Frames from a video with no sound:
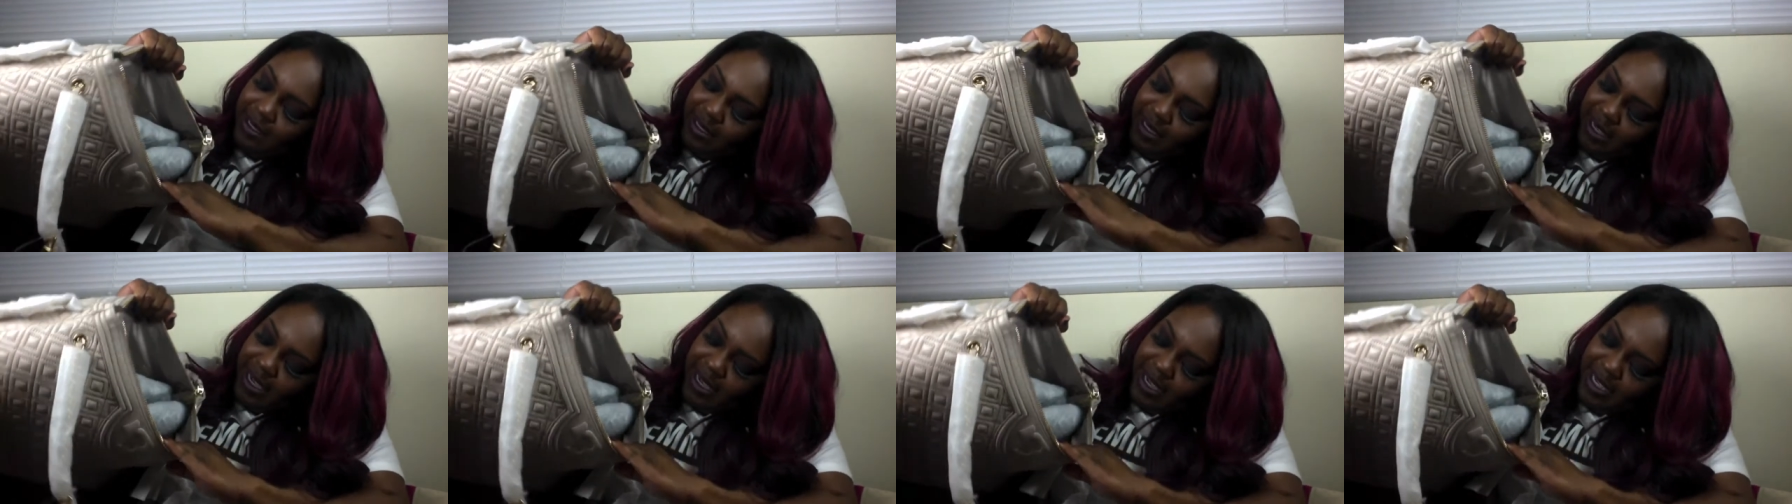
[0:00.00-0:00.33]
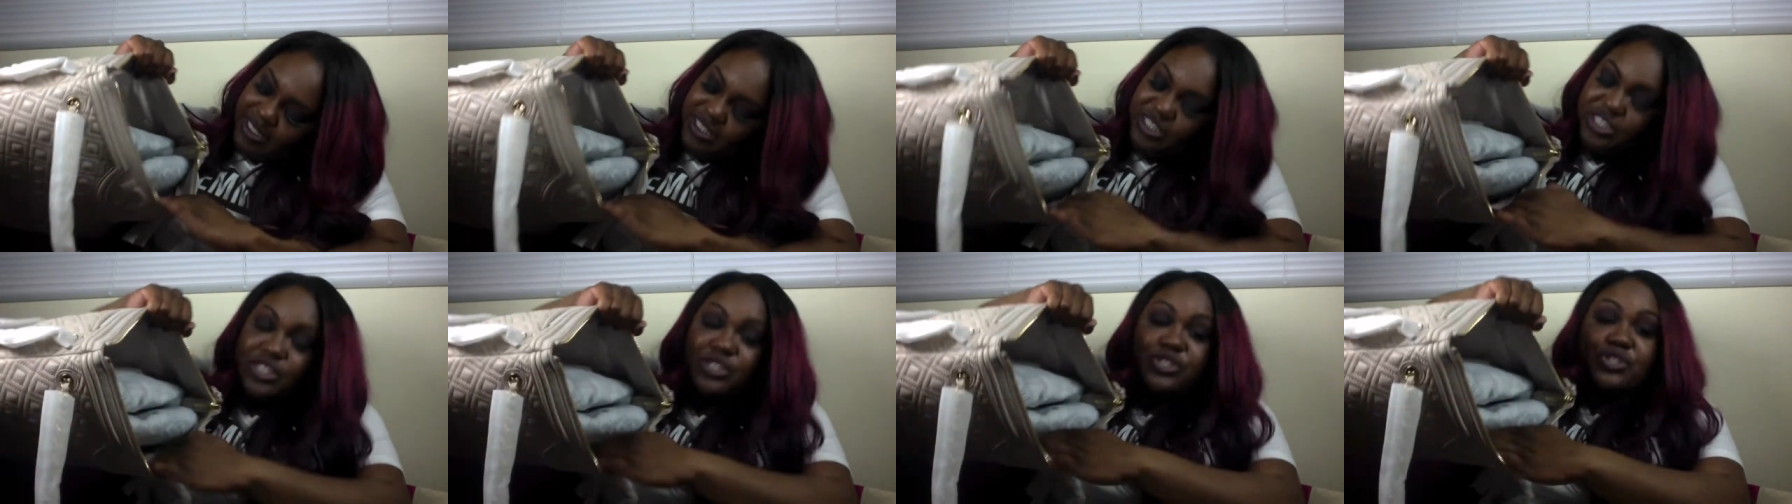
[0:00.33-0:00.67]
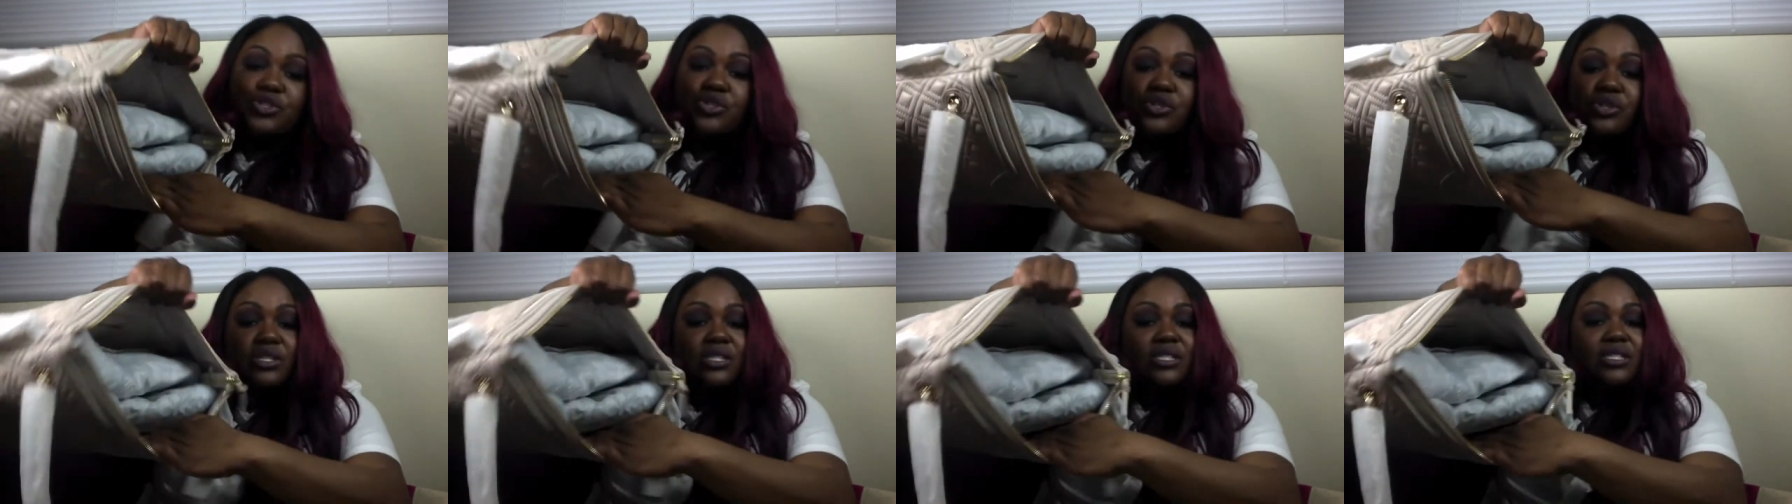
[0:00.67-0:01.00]
yeah, just
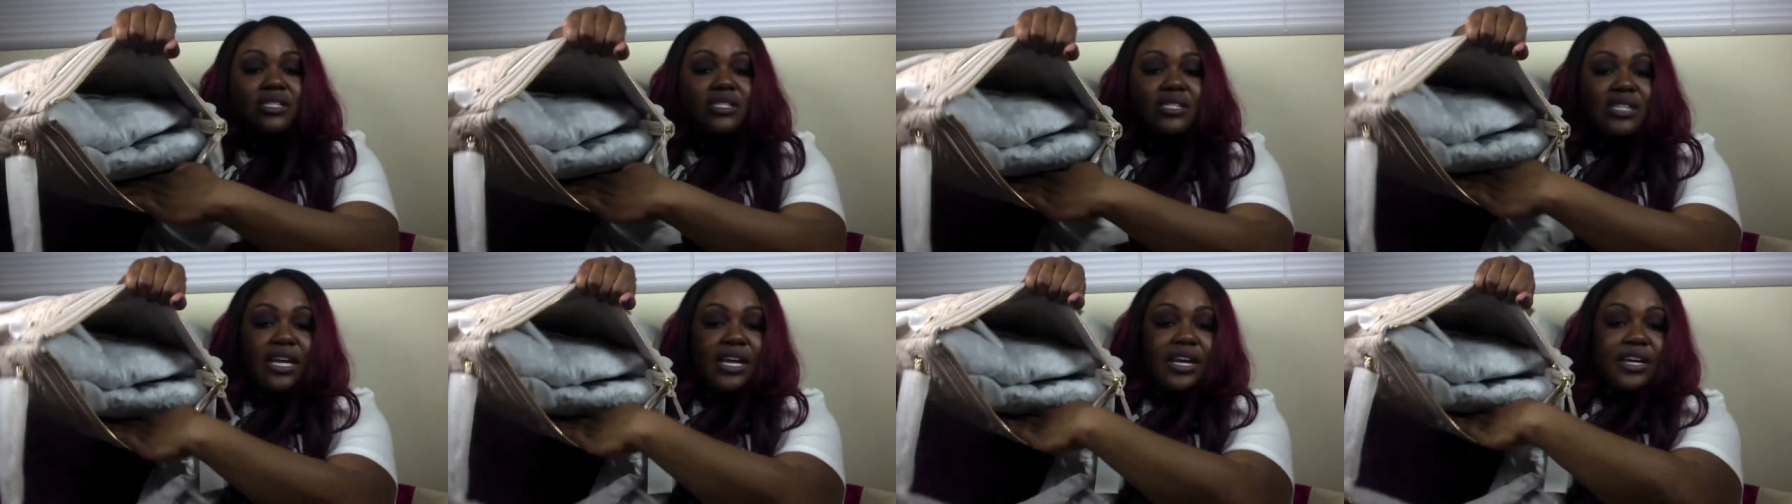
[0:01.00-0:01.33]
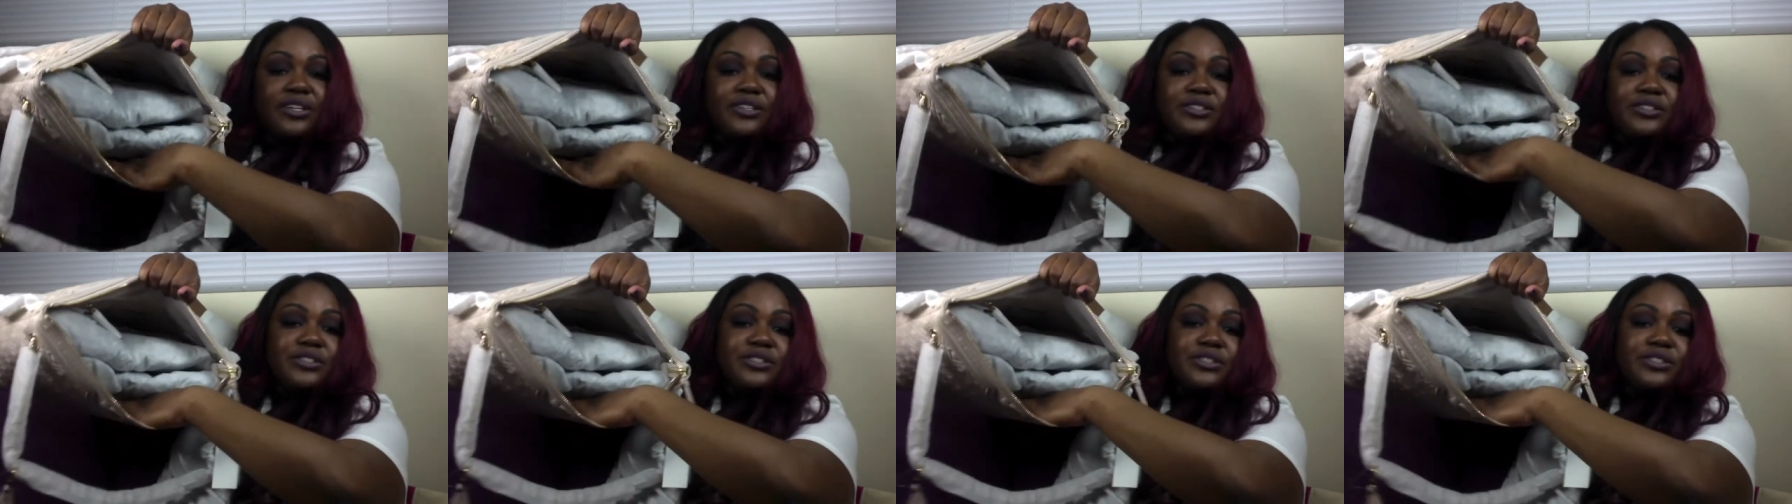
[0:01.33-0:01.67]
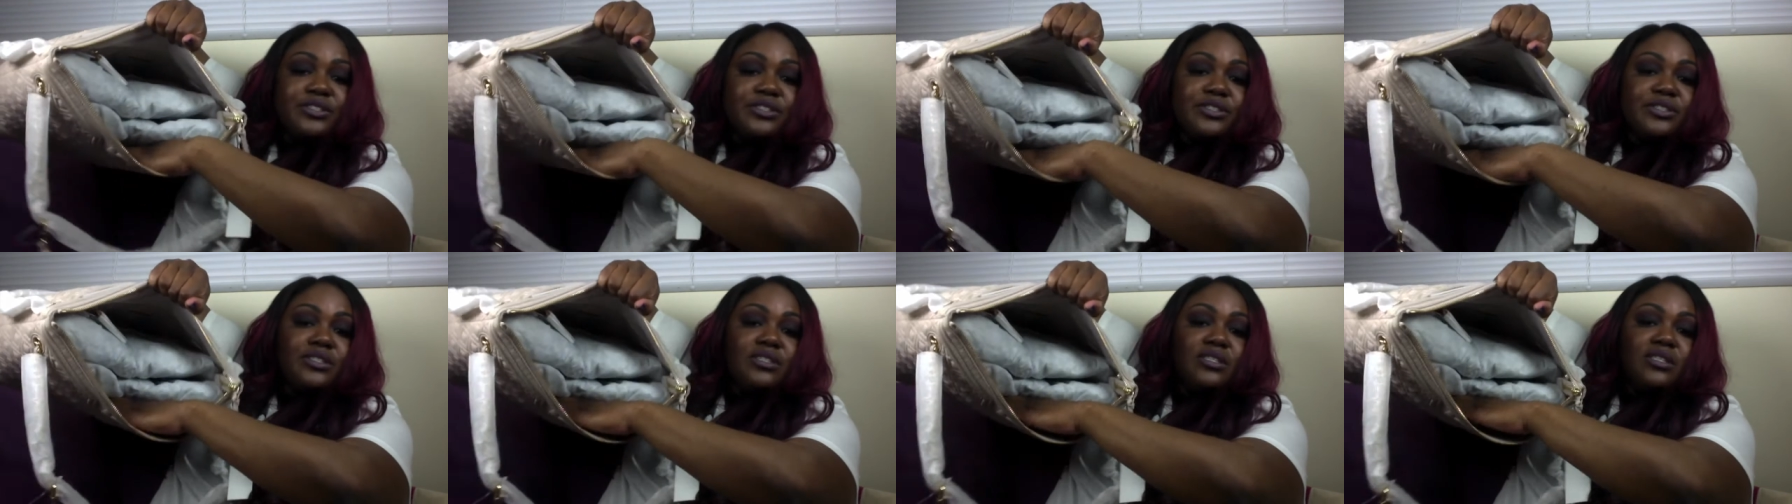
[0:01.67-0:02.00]
your
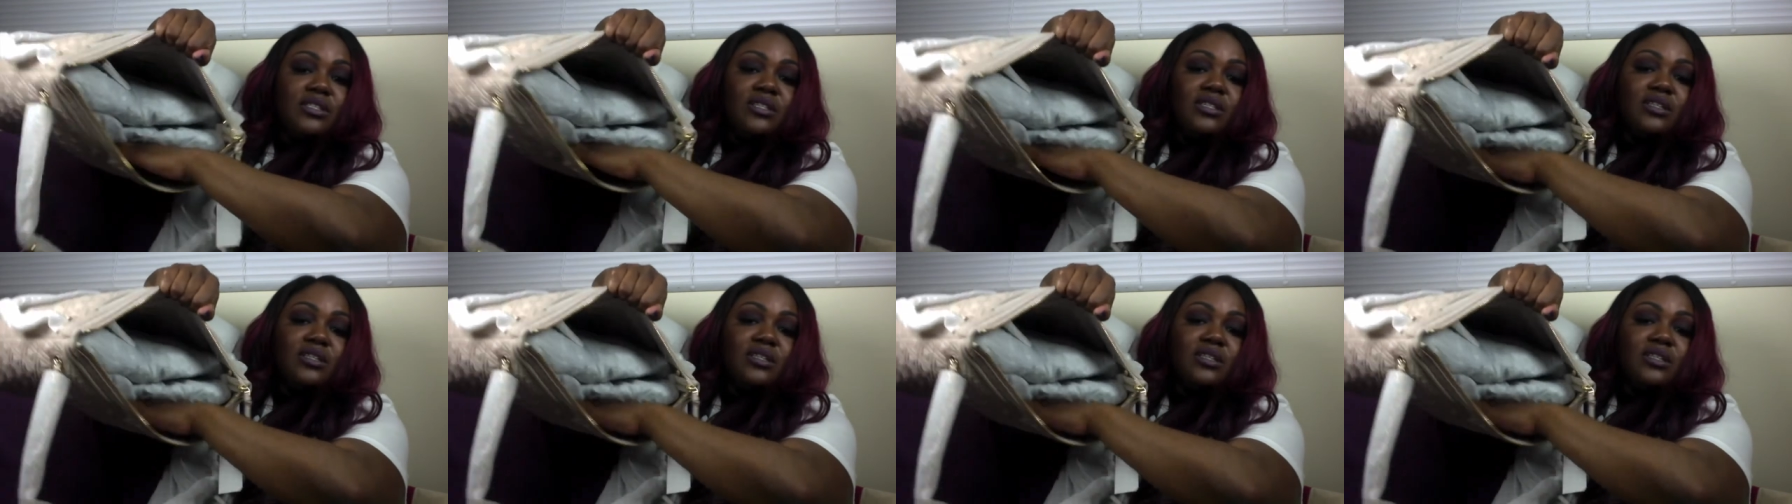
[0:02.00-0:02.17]
standard